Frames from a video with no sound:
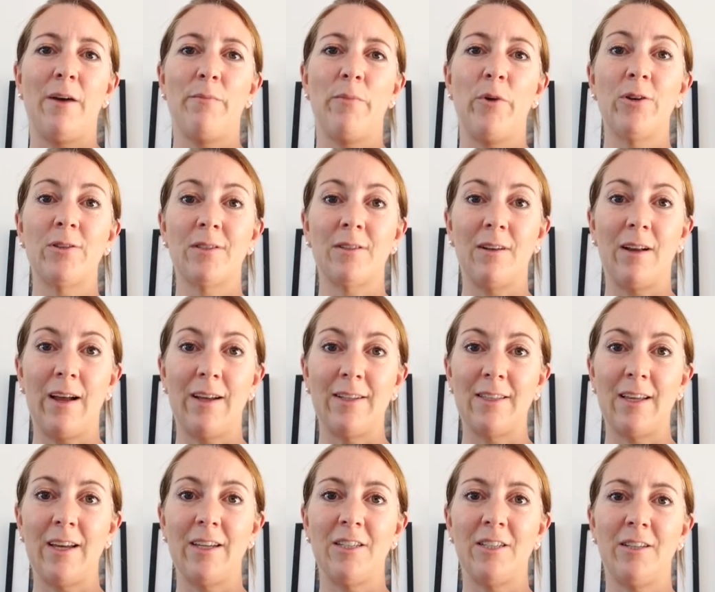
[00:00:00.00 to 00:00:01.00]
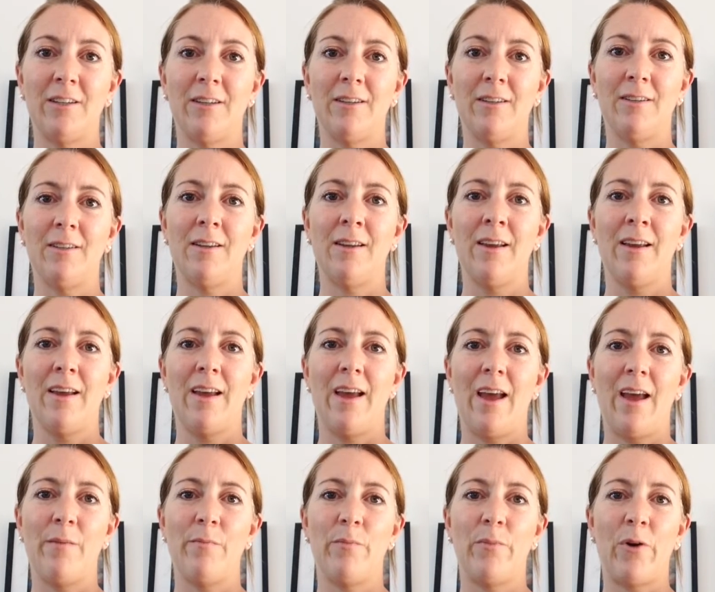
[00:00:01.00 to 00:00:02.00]
personalization,
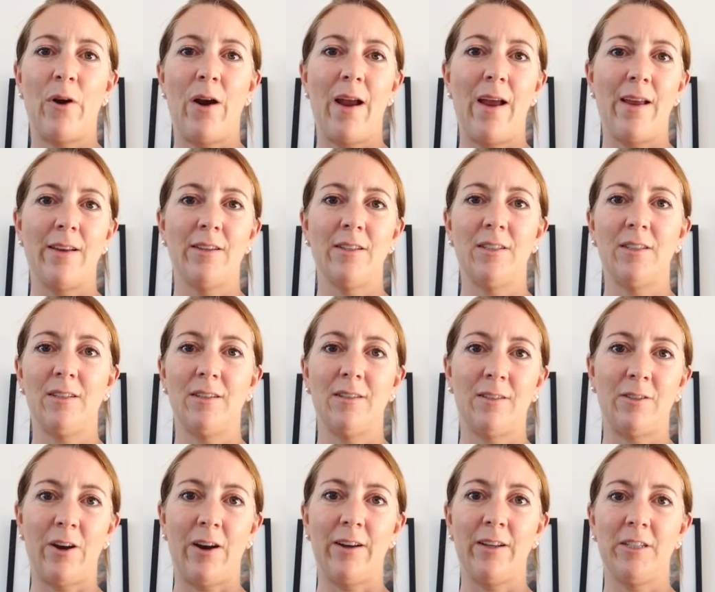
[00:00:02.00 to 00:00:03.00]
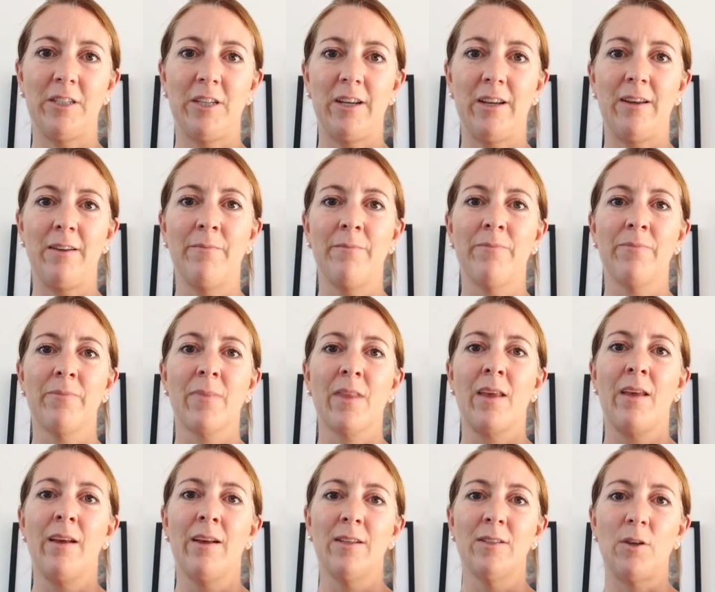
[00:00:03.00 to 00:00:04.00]
and brand strategy.
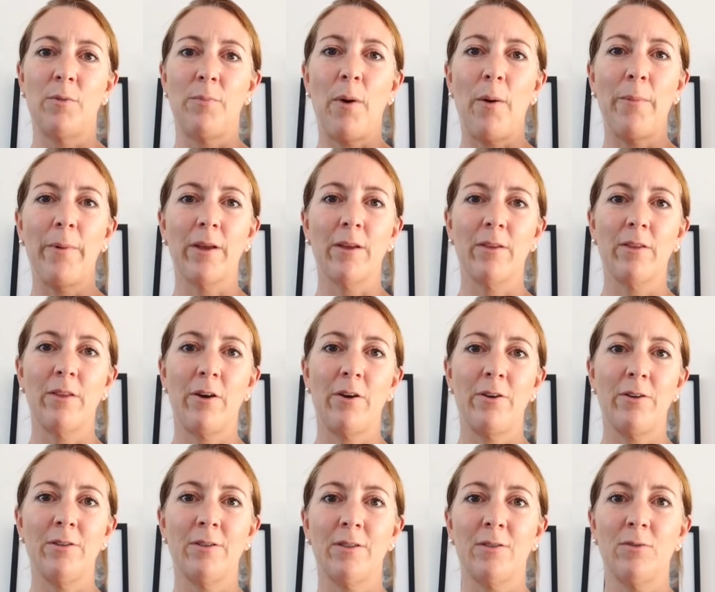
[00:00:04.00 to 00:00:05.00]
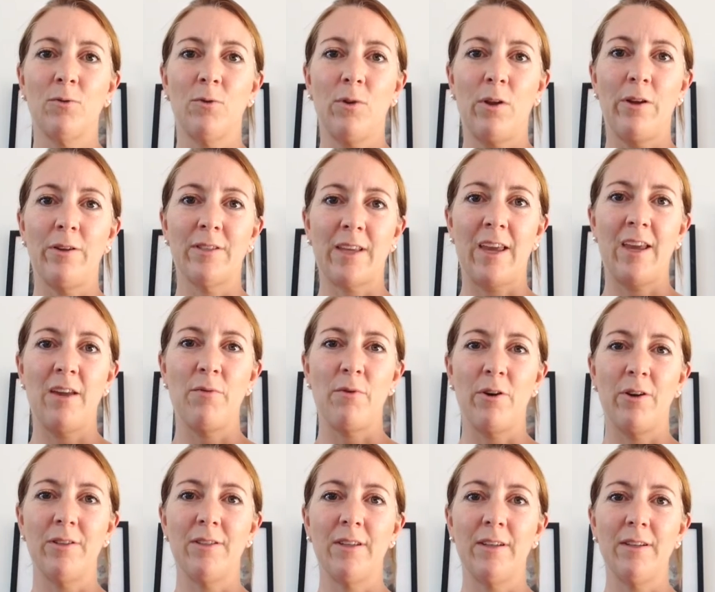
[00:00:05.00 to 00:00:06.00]
So popping all those
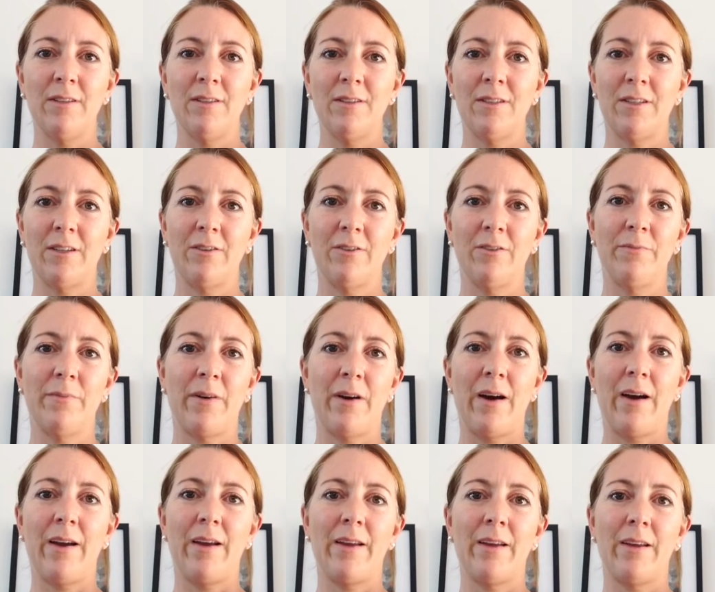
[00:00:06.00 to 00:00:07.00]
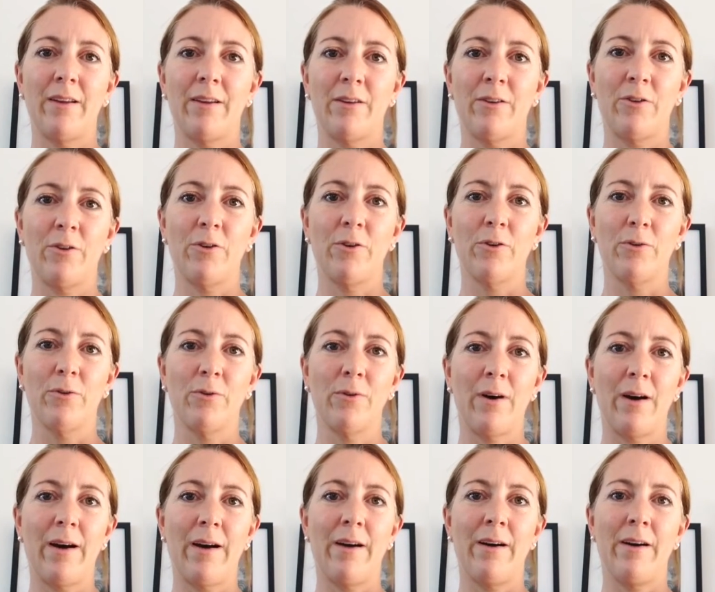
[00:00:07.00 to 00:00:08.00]
keywords into my
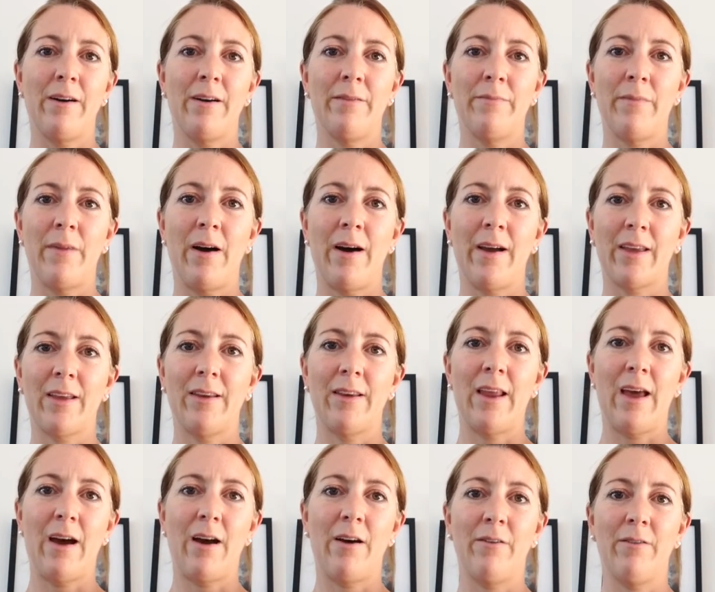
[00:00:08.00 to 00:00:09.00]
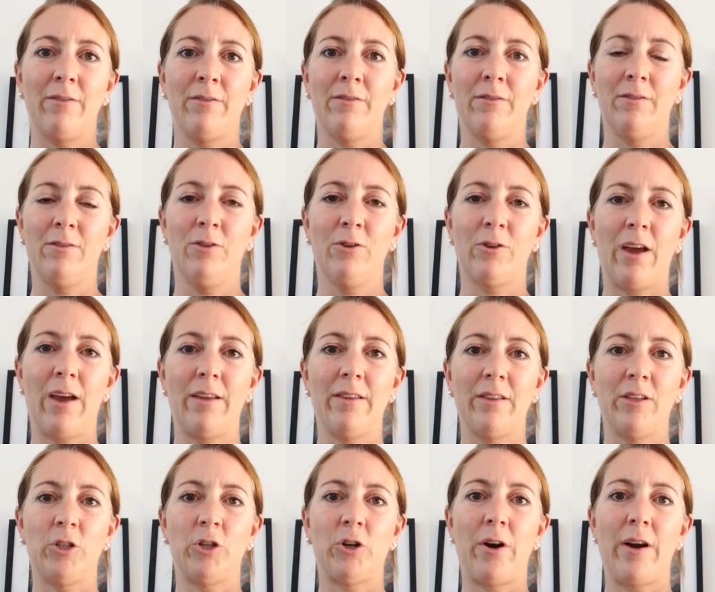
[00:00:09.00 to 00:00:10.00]
Google, I can now look
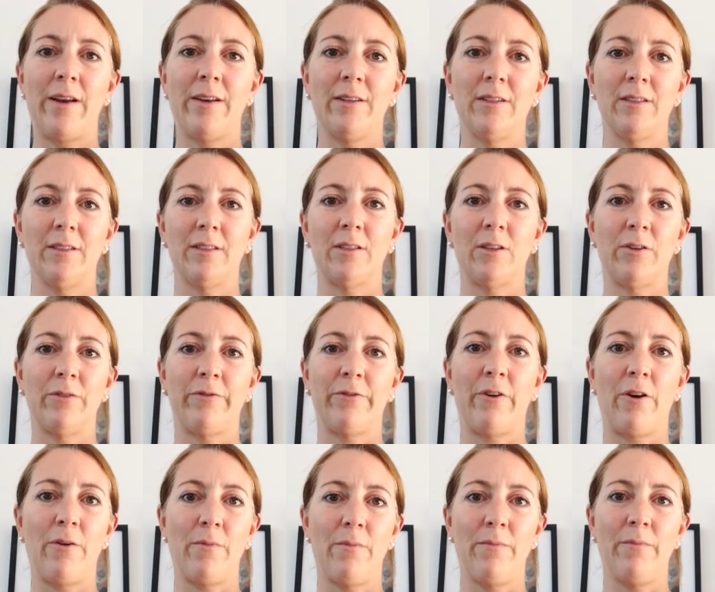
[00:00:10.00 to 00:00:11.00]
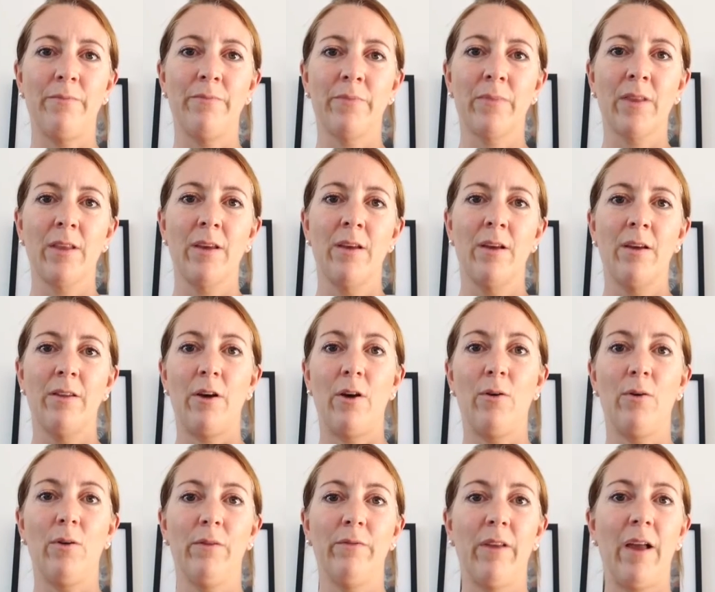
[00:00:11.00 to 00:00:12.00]
at the trends from the
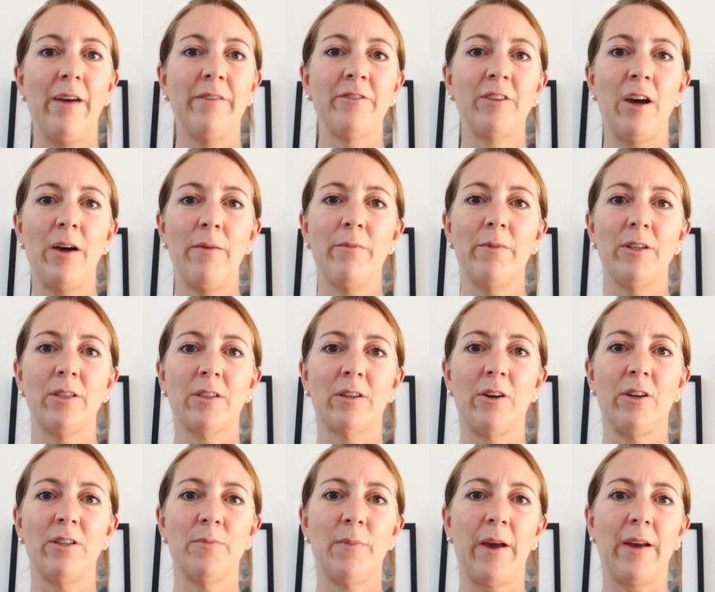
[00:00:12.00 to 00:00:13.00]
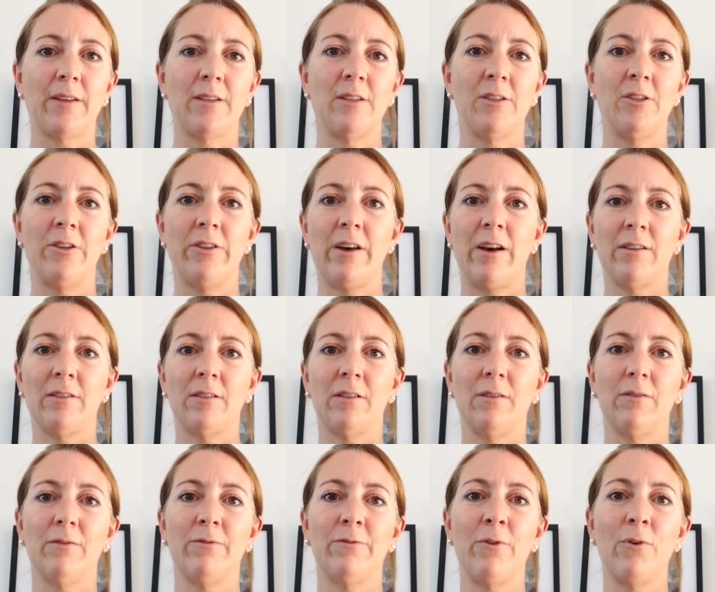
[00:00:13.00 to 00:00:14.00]
whole of lifetime, which goes back to
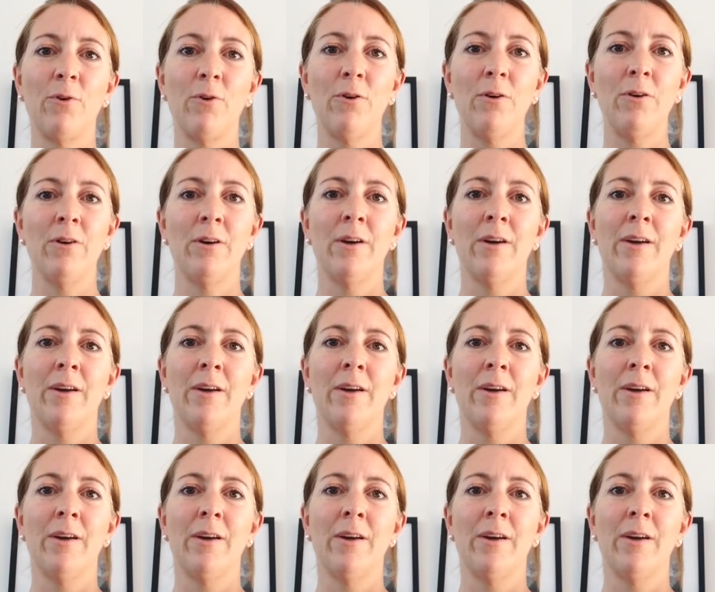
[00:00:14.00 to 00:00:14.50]
2004,